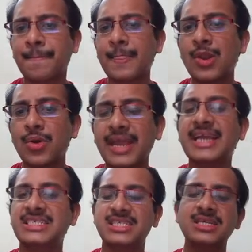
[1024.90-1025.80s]

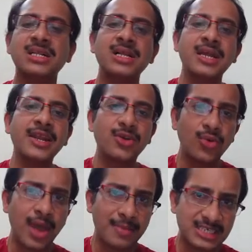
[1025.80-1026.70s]
location in
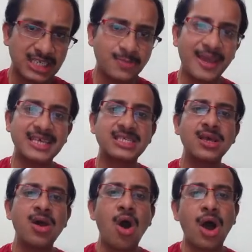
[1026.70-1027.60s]
two-dimensional space,
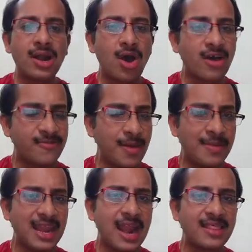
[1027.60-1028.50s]
all dogs may be
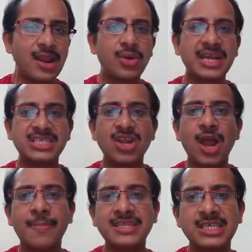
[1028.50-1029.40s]
in another location, all
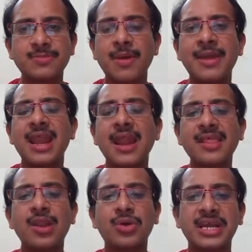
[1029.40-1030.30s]
persons may be in another
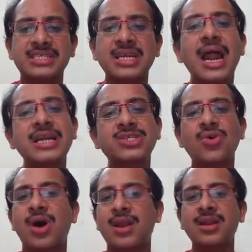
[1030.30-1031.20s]
location, and so
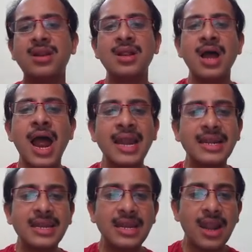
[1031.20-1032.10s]
on.
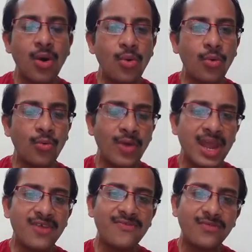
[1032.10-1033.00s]
And now
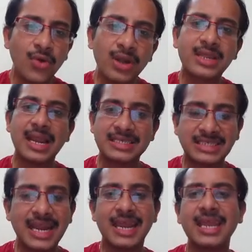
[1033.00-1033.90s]
very good
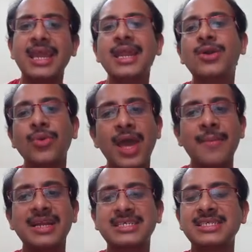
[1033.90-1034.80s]
clustering in two
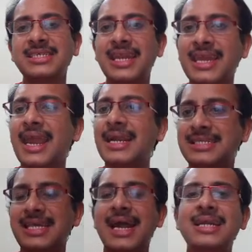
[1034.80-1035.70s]
dimensions indicates
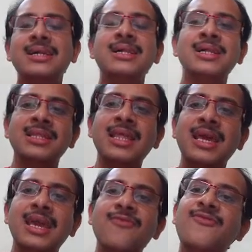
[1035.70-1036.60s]
that
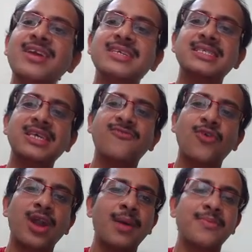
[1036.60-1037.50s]
the features in
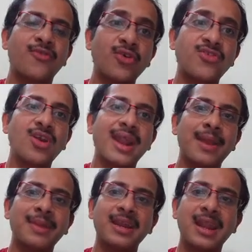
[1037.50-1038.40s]

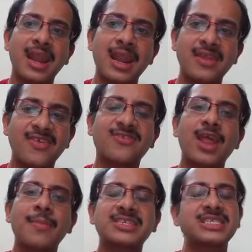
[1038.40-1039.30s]
4096
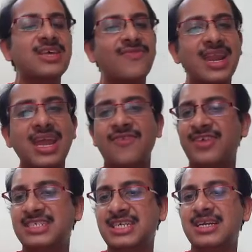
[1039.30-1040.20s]
dimensions are very
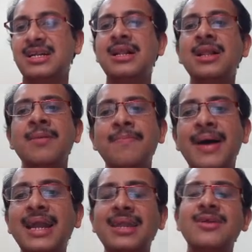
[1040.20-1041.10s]
efficient.
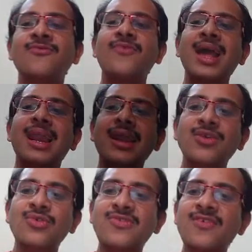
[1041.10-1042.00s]
But while
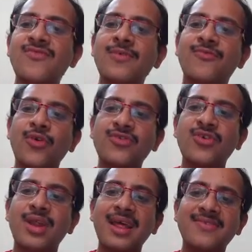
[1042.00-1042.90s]
reducing from
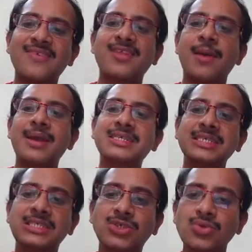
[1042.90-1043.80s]
4096
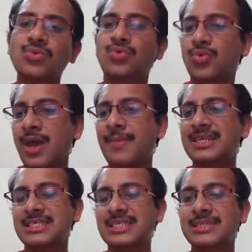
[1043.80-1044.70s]
dimensions to two
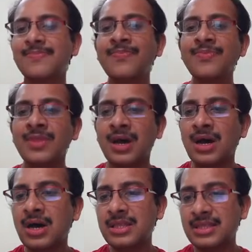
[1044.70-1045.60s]
dimensions,
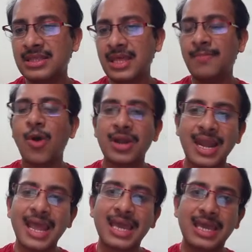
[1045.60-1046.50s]
the
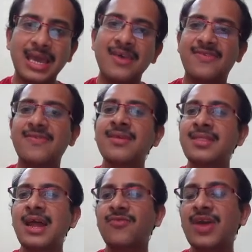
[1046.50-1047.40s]
bottleneck is
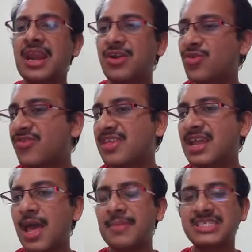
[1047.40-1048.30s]
that we are reducing the
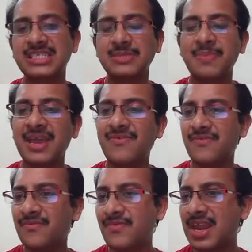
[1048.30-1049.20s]
dimensions by
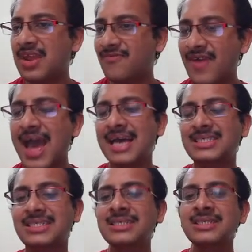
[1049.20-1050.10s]
very
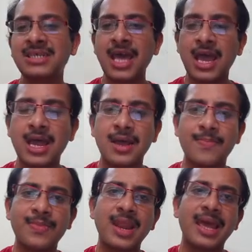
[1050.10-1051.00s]
vast
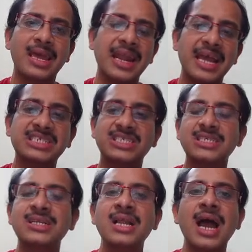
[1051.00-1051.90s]

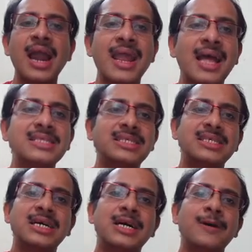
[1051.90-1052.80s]
reduction, and hence
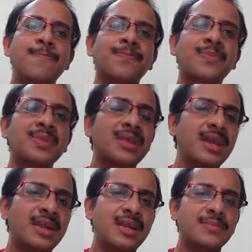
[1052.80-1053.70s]
it